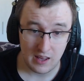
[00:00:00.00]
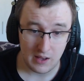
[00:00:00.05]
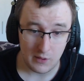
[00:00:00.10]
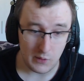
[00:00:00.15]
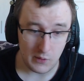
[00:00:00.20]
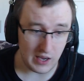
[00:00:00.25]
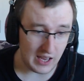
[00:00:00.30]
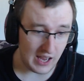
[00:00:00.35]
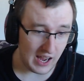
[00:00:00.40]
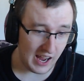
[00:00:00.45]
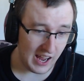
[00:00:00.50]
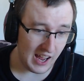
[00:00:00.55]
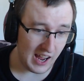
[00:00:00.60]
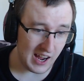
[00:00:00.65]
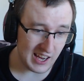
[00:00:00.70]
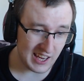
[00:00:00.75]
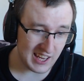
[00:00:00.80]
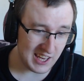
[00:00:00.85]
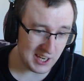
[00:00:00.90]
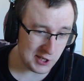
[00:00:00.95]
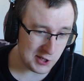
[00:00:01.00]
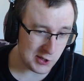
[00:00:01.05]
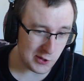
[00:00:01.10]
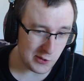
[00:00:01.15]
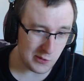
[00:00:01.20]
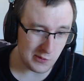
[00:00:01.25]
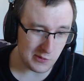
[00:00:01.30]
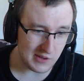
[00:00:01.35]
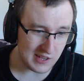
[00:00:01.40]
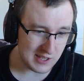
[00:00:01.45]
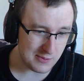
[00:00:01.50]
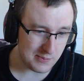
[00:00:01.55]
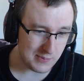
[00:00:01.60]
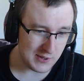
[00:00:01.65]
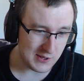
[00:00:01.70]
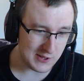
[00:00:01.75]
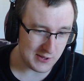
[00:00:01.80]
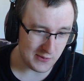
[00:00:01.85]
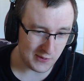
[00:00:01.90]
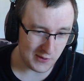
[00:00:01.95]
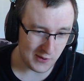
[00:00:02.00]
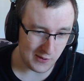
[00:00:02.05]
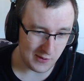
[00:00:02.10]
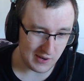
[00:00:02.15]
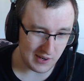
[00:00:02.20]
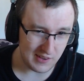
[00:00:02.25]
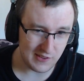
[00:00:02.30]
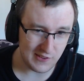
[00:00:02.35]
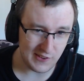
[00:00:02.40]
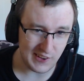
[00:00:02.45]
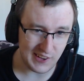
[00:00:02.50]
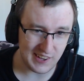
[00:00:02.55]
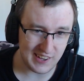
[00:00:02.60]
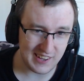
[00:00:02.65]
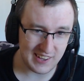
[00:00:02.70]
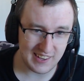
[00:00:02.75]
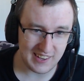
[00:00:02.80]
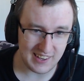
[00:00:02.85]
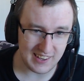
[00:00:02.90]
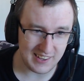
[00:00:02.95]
wait, I can show you this piece of code. I think I